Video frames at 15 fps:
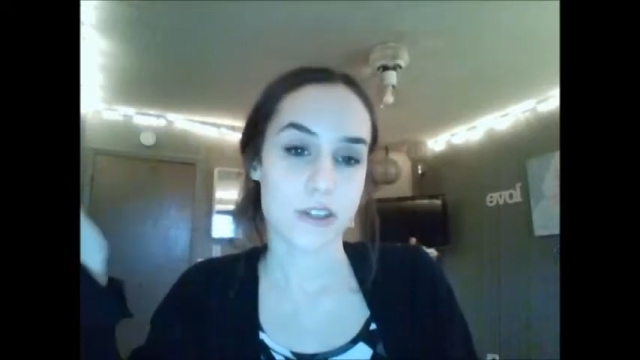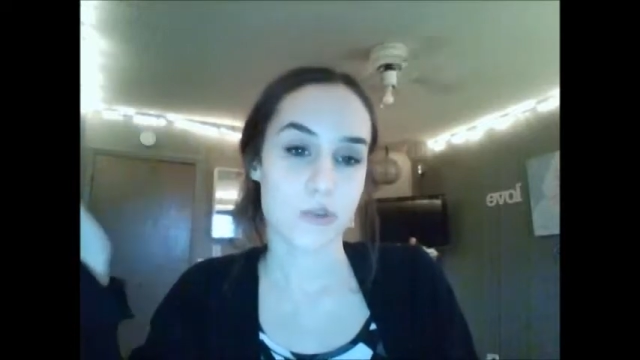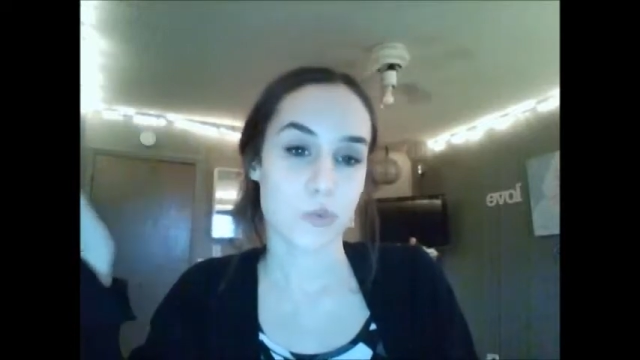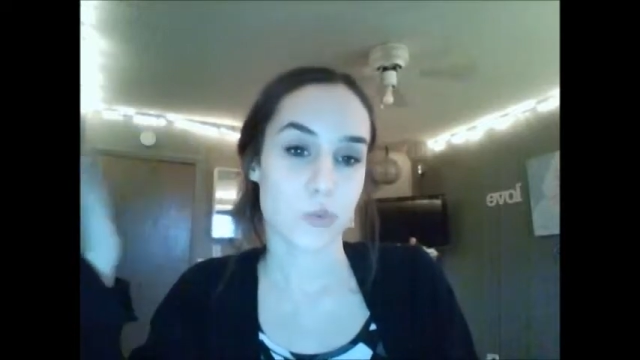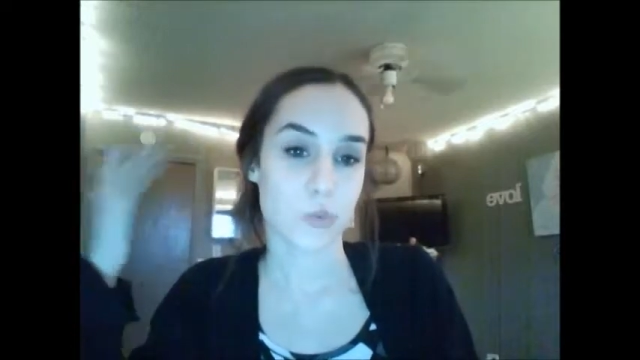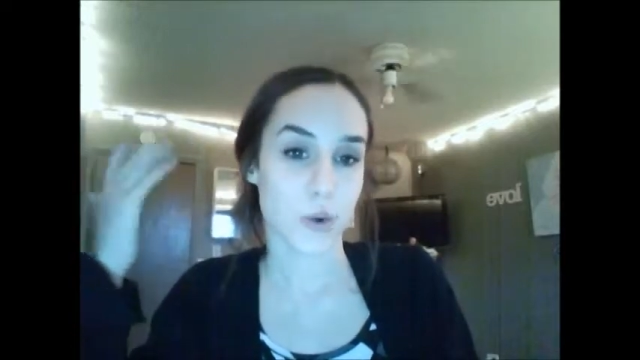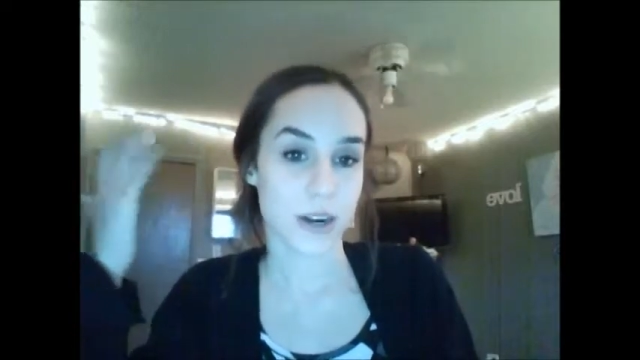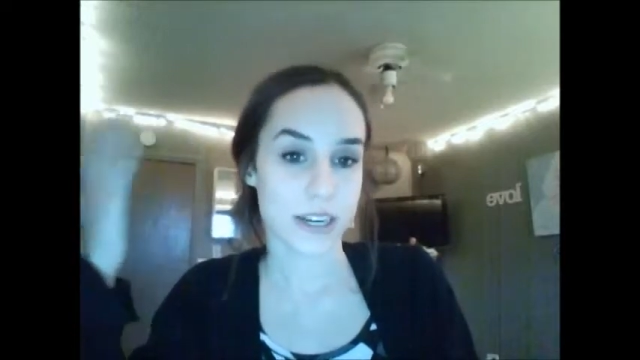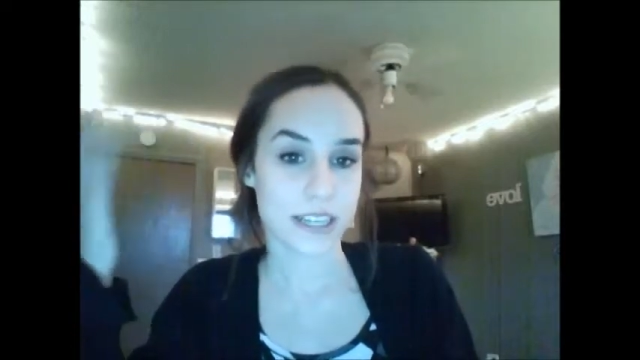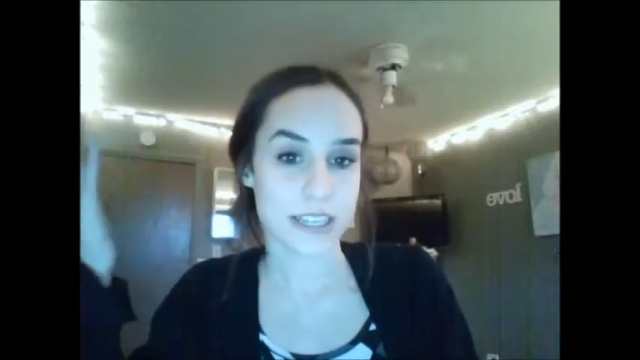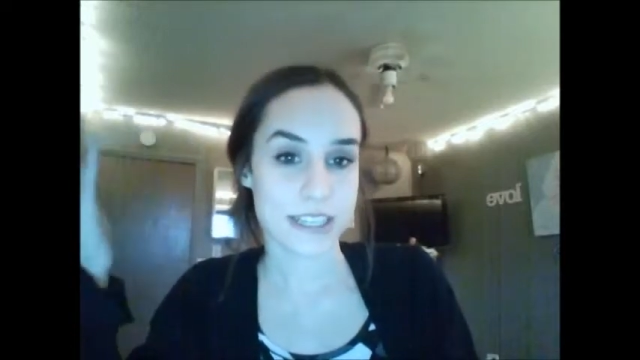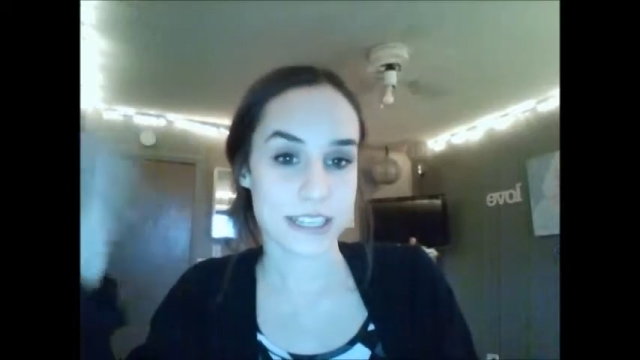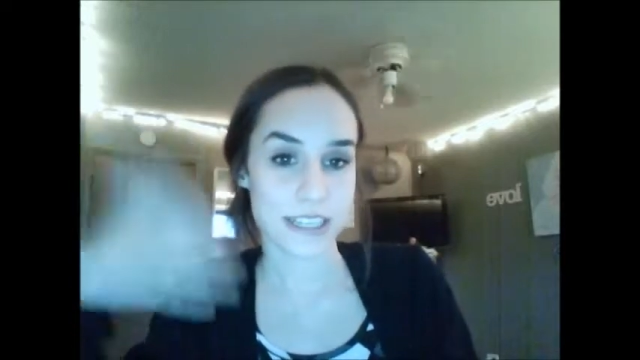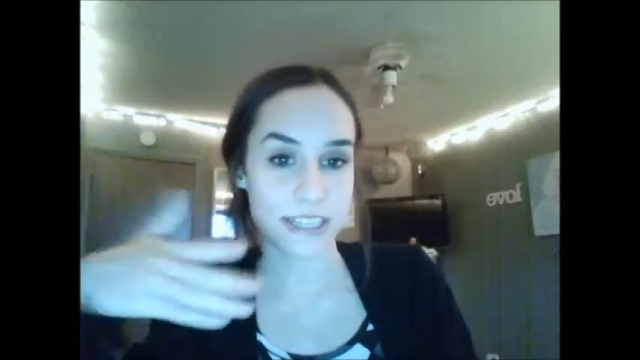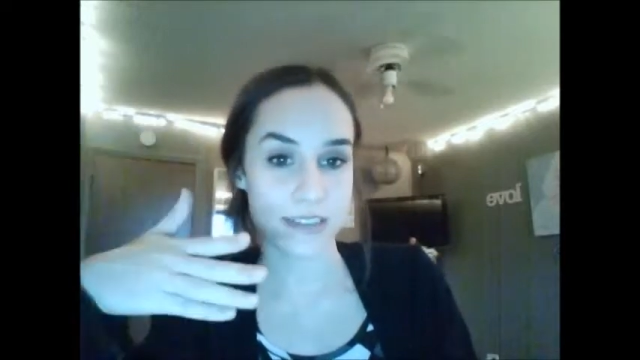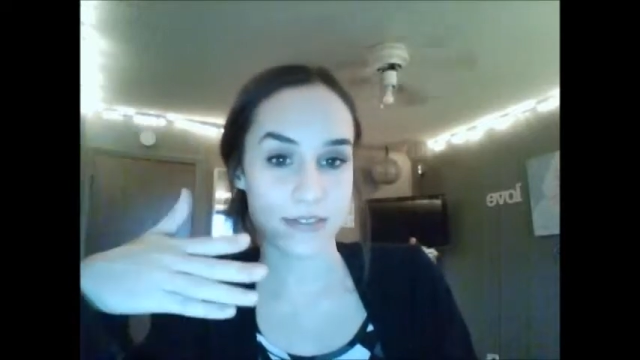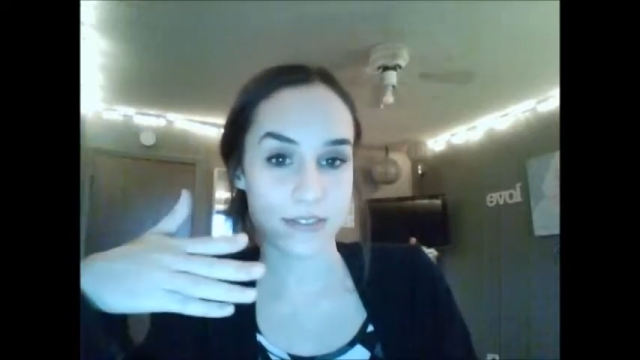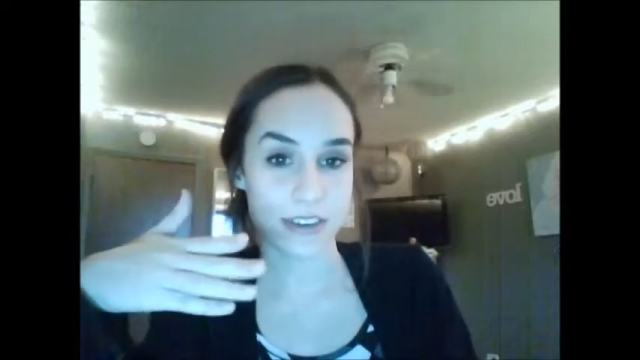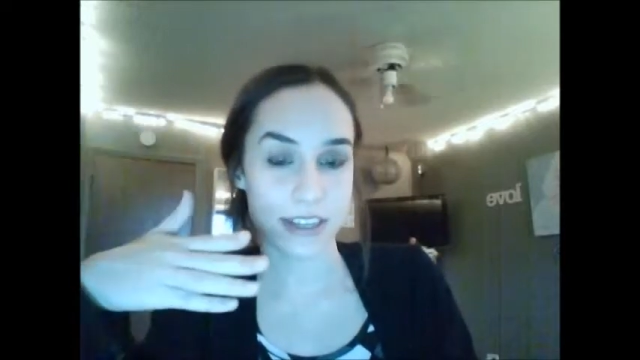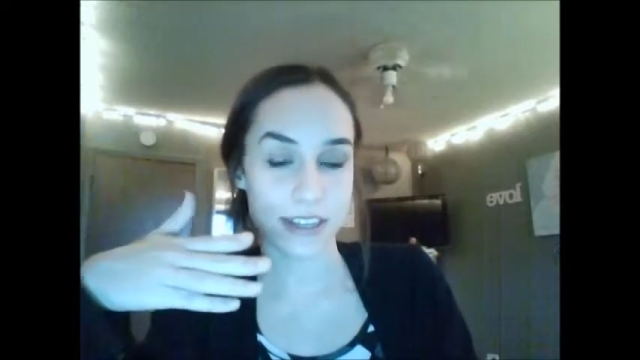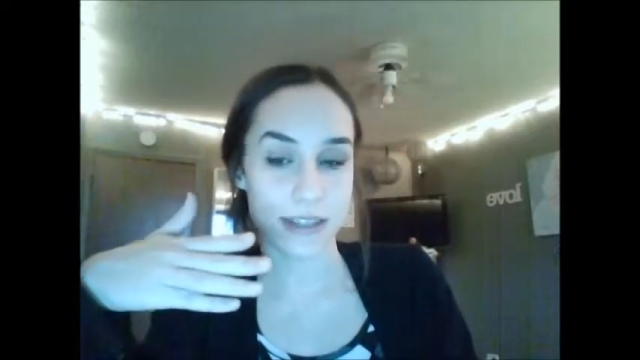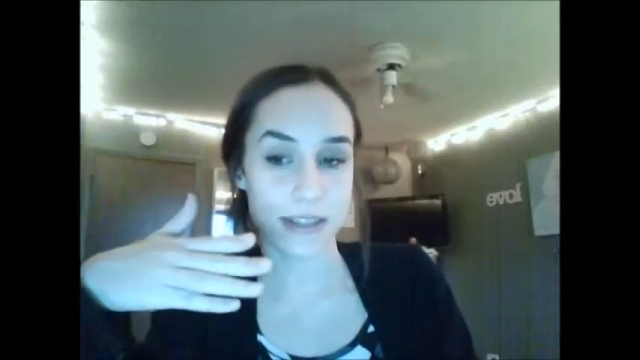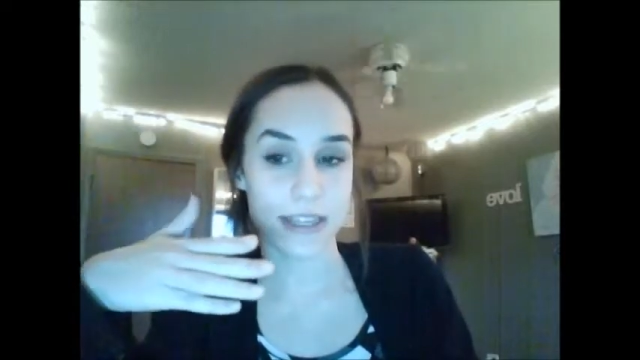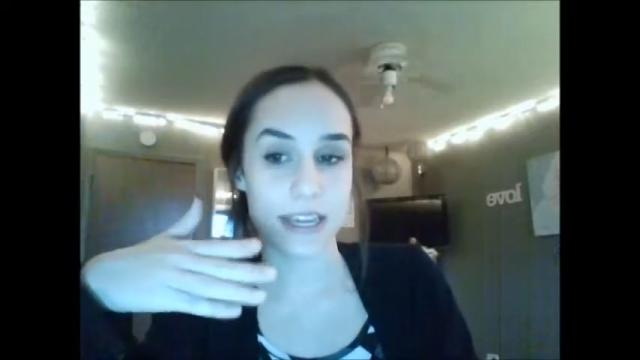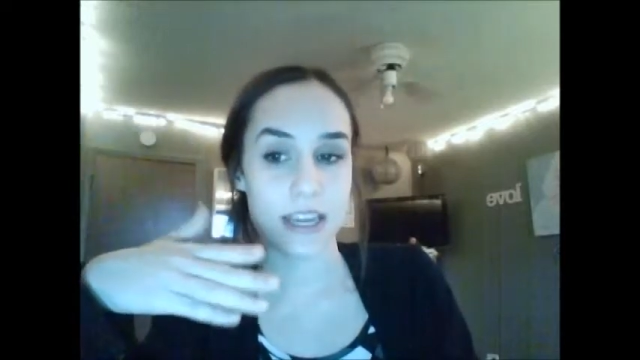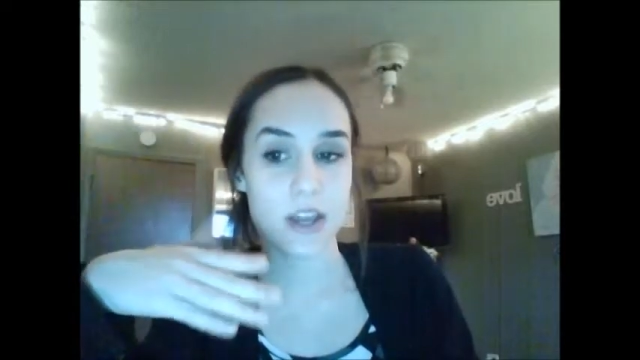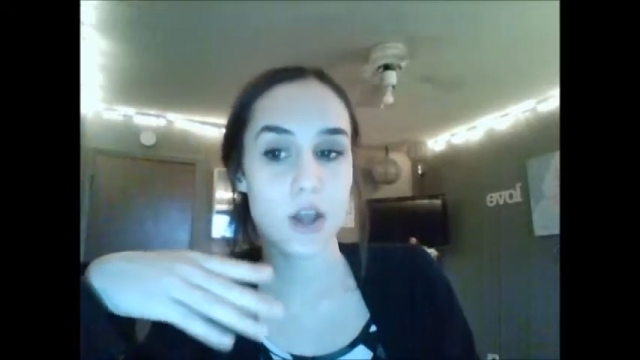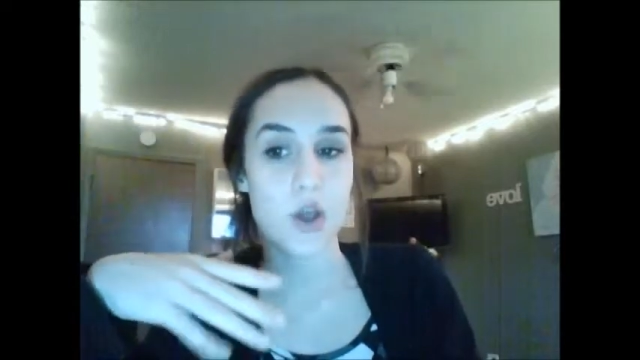work differently.